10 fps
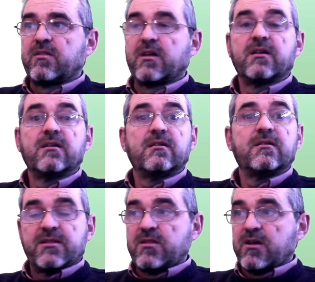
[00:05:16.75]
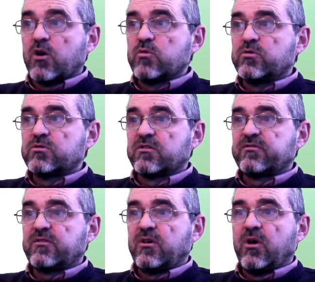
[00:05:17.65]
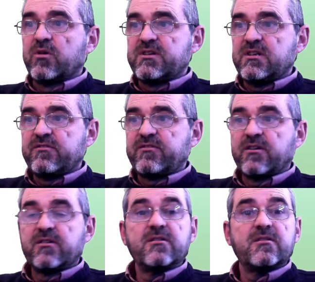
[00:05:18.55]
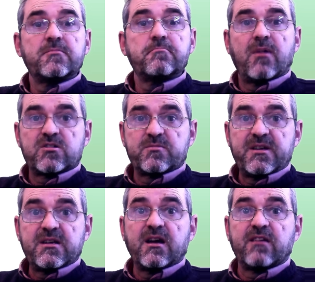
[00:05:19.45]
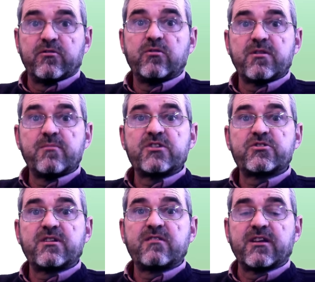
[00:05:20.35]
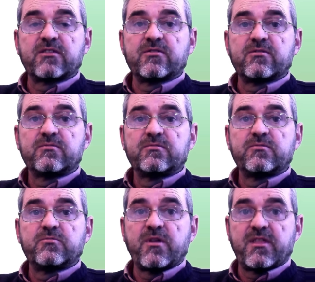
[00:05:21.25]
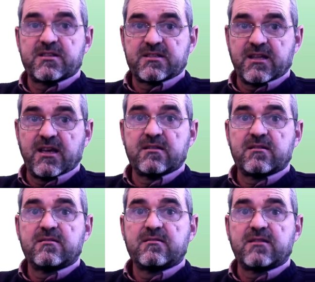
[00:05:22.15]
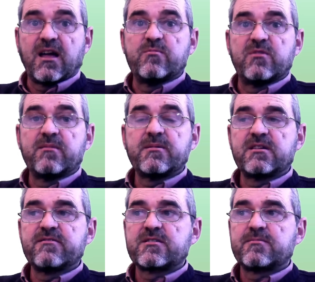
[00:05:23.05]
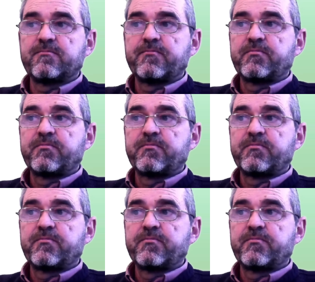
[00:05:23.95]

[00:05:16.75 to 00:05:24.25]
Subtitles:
Then the output of ODE fun must be a four-dimensional vector with the state time derivatives.